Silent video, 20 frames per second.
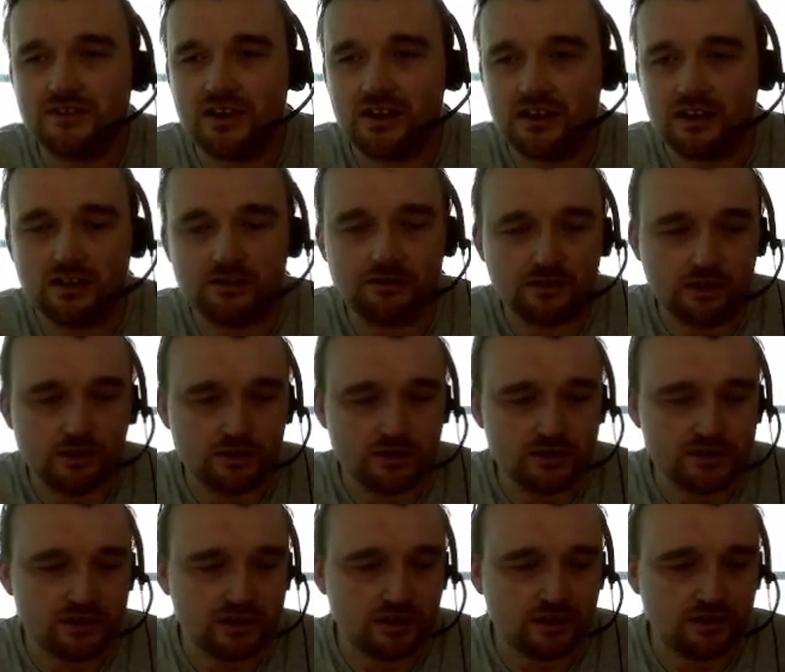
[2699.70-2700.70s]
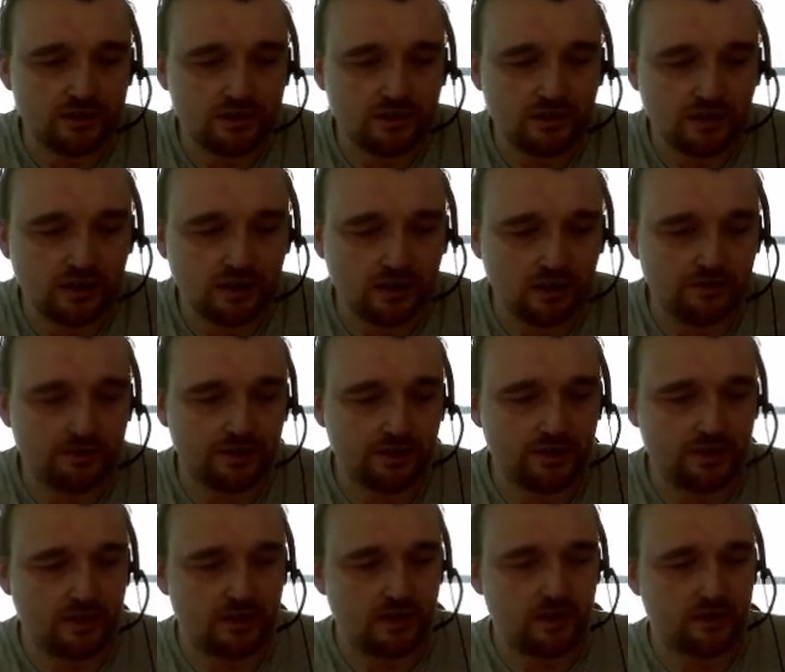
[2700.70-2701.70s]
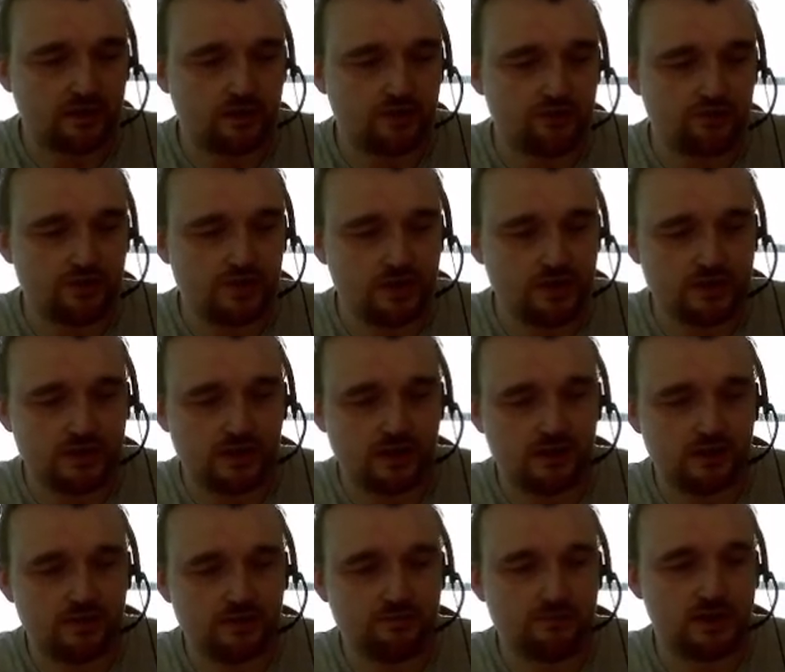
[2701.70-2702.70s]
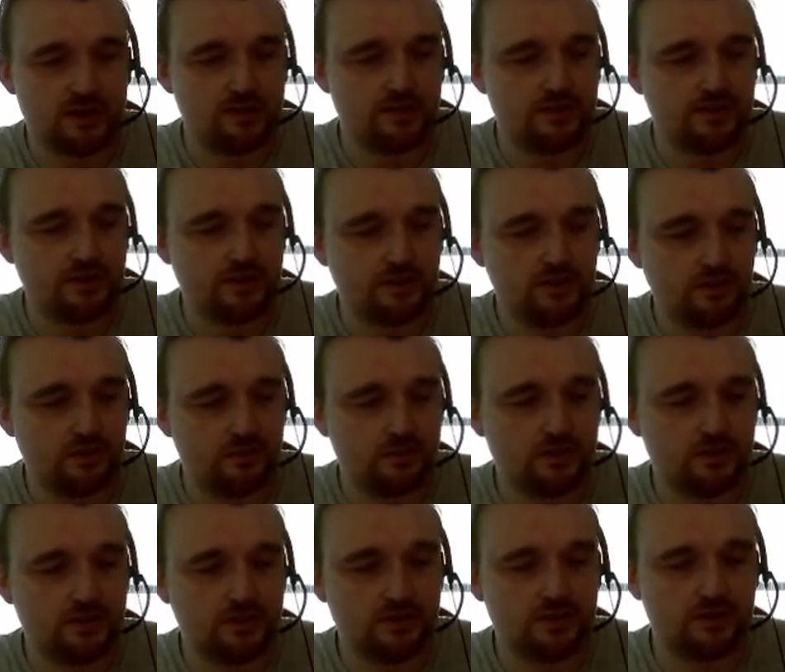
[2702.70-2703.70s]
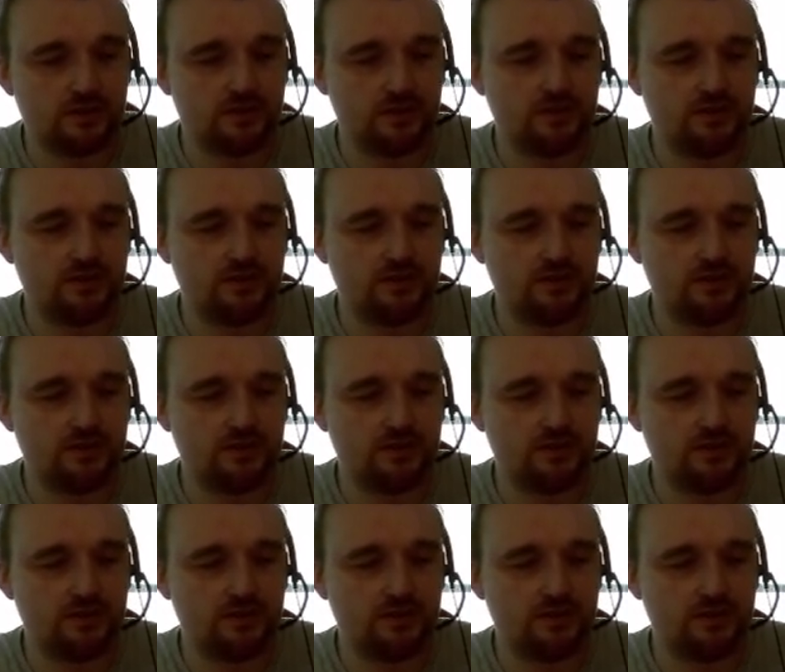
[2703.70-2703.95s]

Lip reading: I love how it's done. I love that the tree is a person almost.